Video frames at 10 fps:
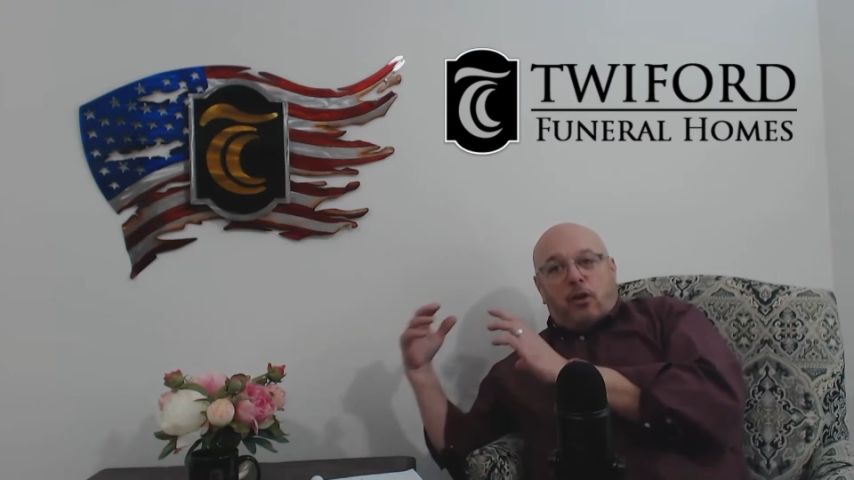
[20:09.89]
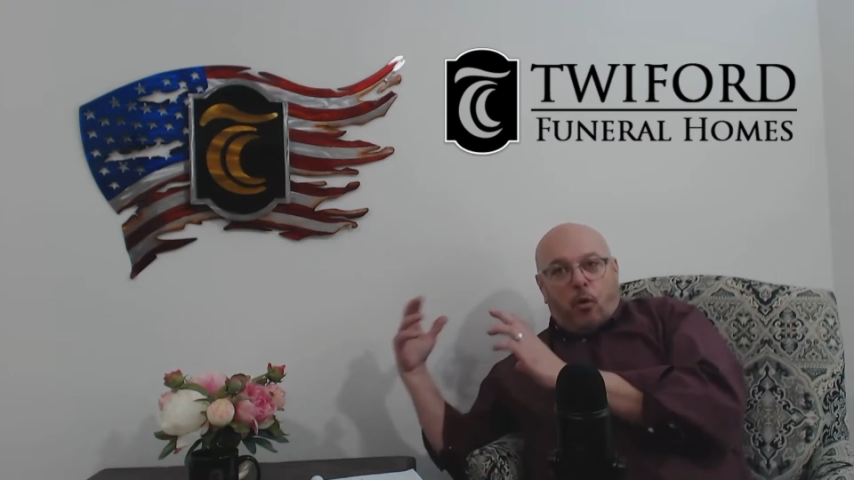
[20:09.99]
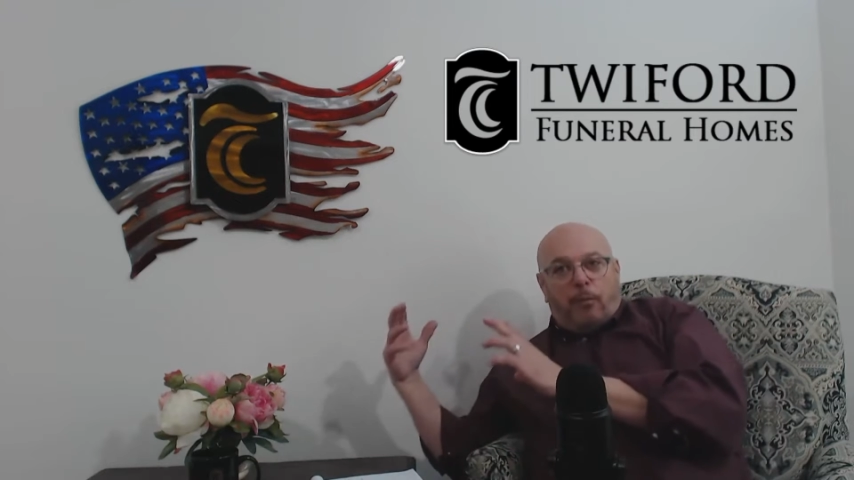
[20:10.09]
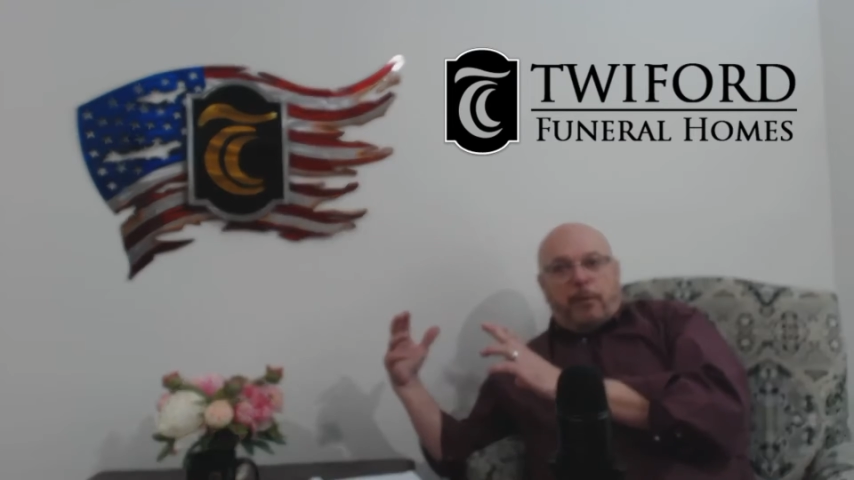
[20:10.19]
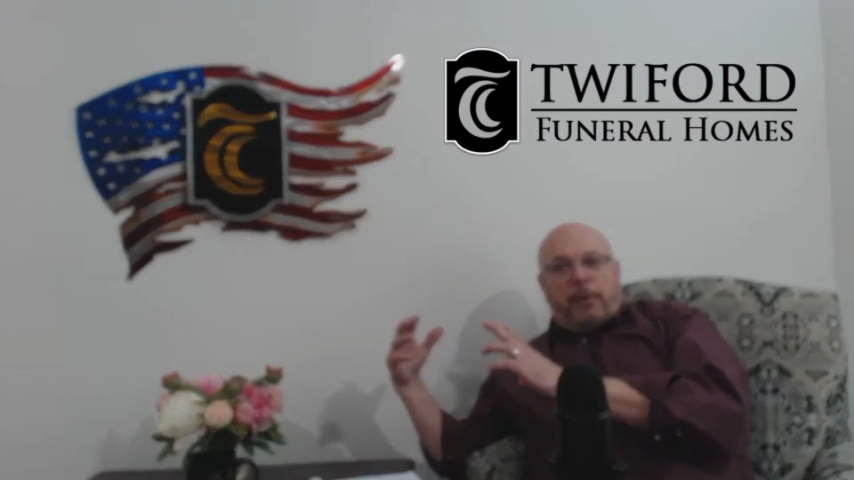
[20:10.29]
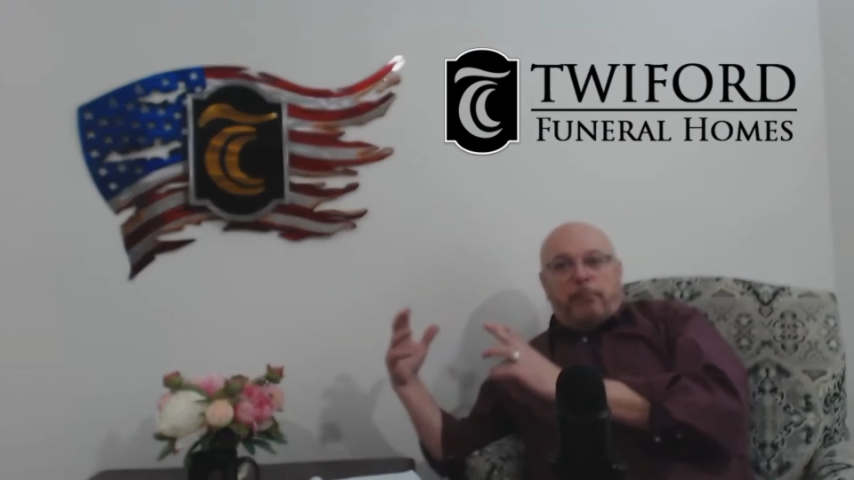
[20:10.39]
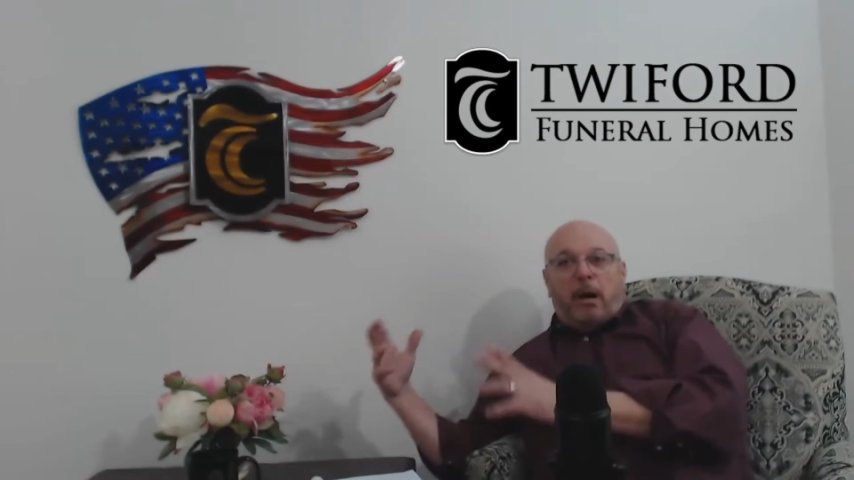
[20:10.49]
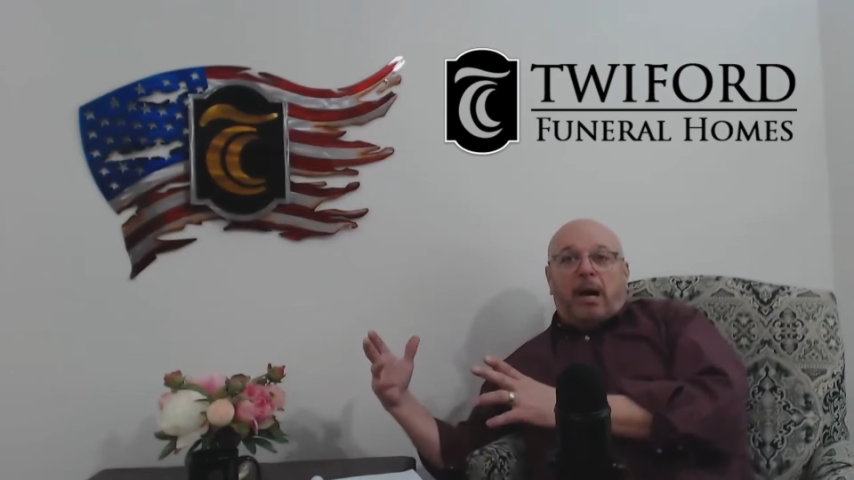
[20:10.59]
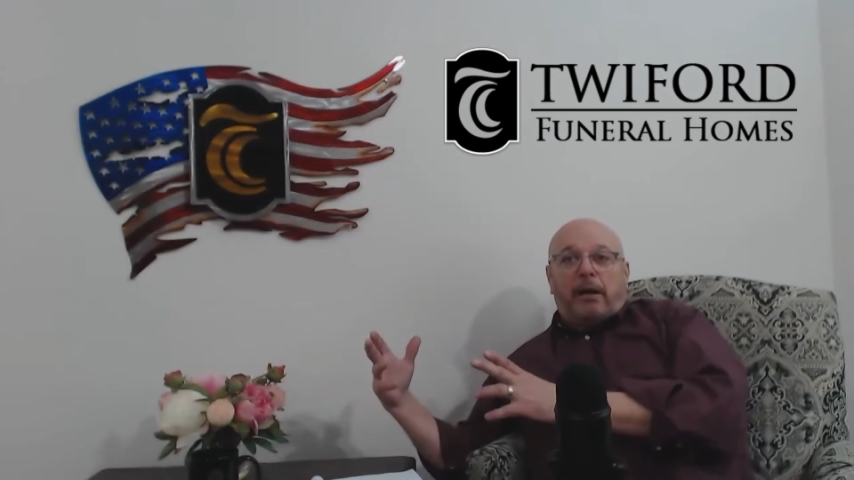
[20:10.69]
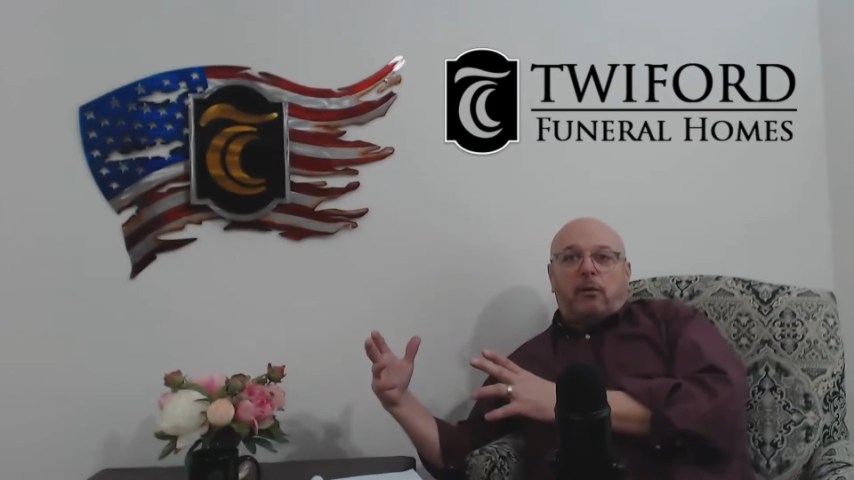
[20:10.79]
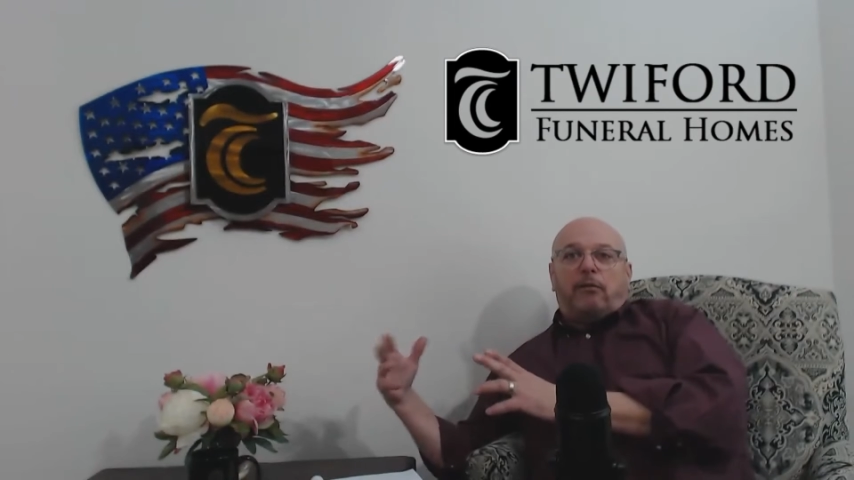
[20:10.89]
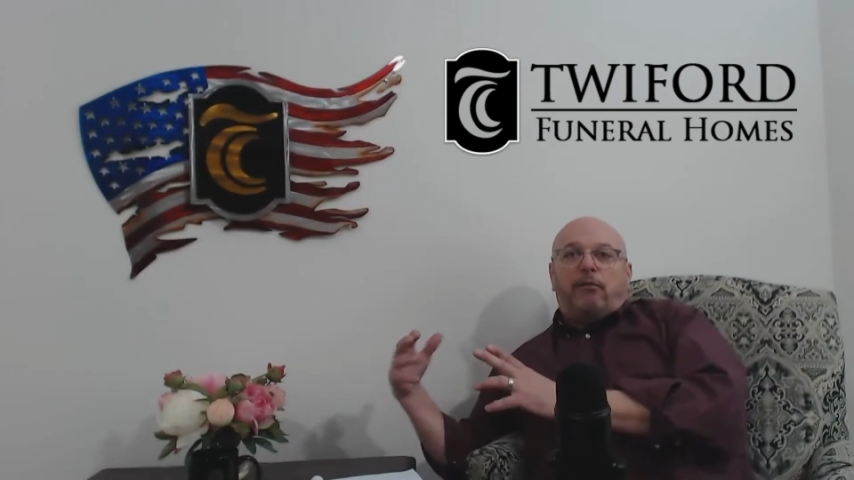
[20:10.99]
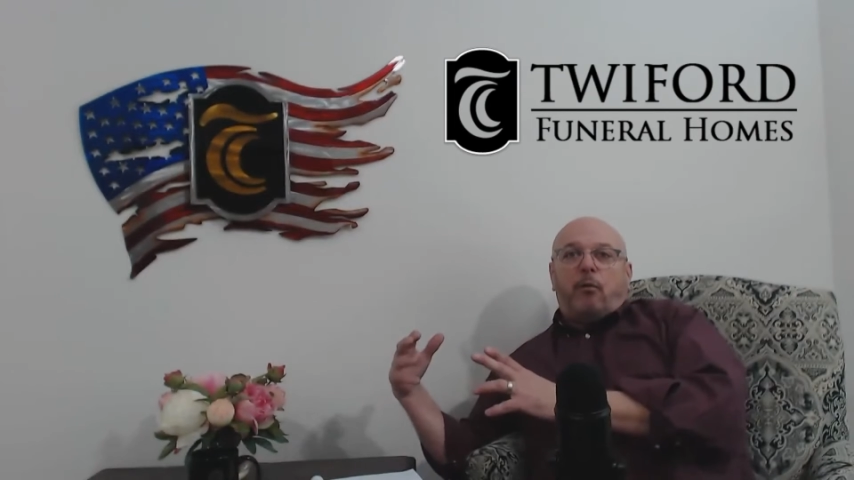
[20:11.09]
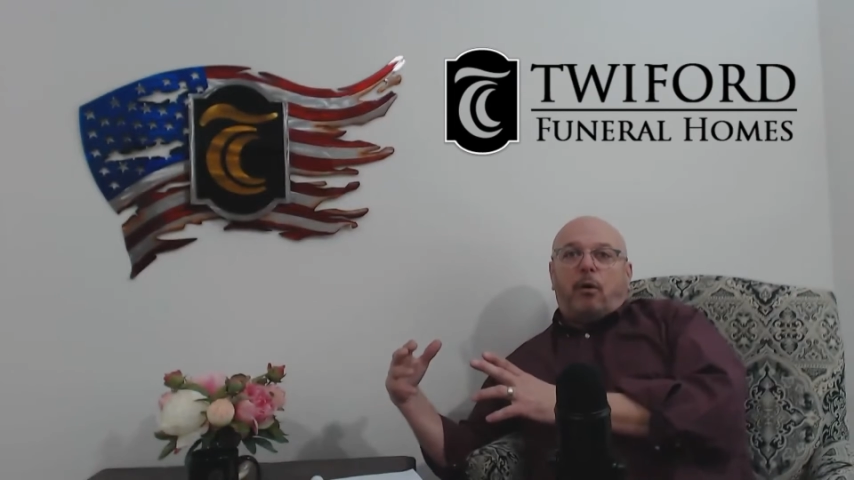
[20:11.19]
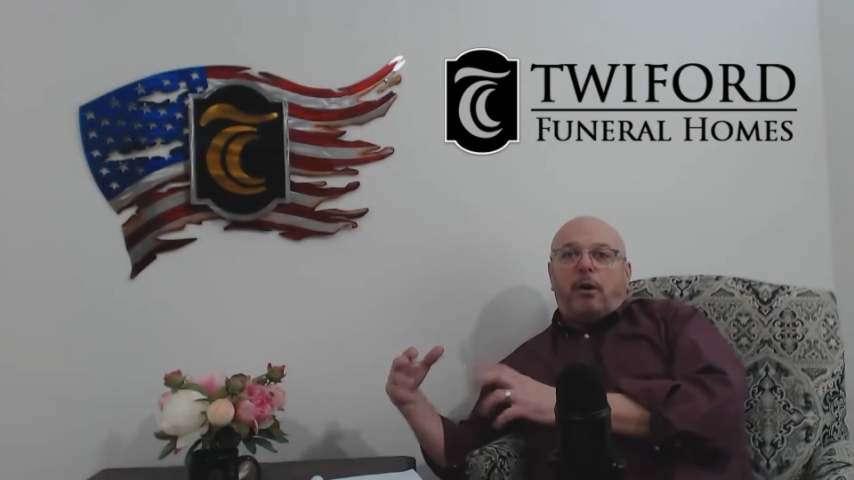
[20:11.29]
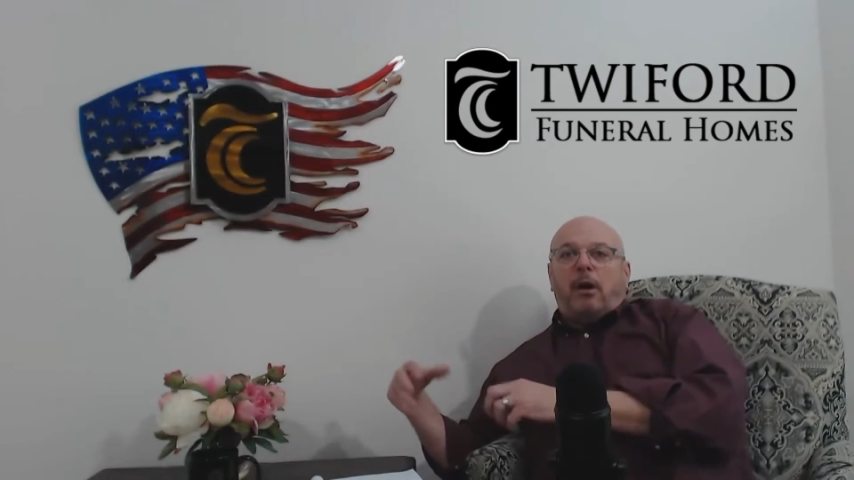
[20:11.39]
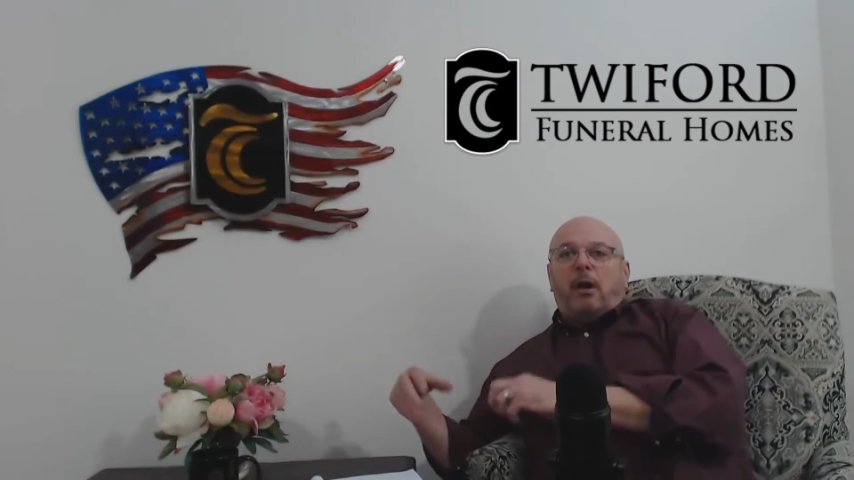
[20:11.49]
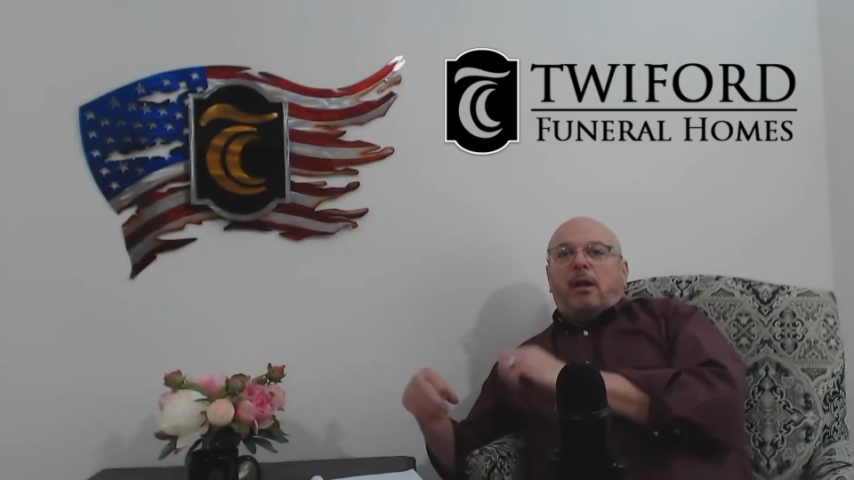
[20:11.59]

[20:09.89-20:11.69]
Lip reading: corporate model for